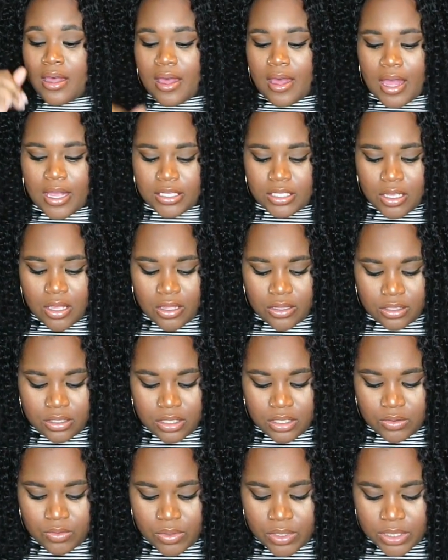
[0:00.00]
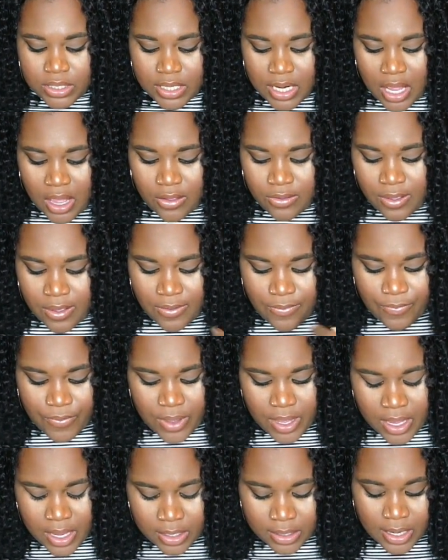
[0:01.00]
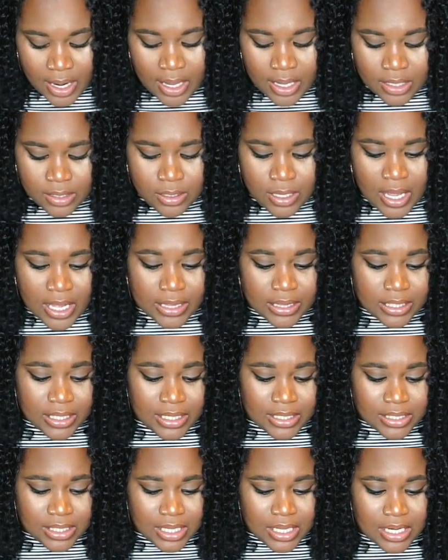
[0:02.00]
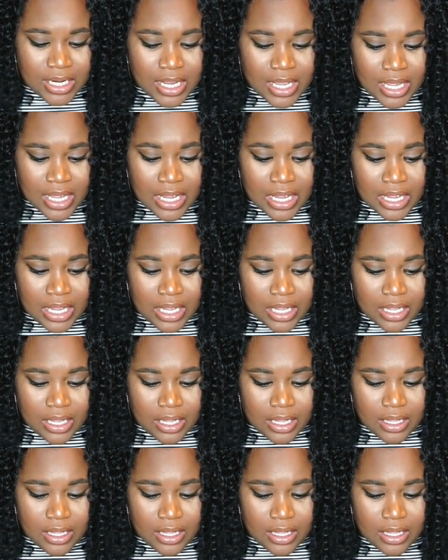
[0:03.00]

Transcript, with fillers: I saw these ones and how they fit and I got these in a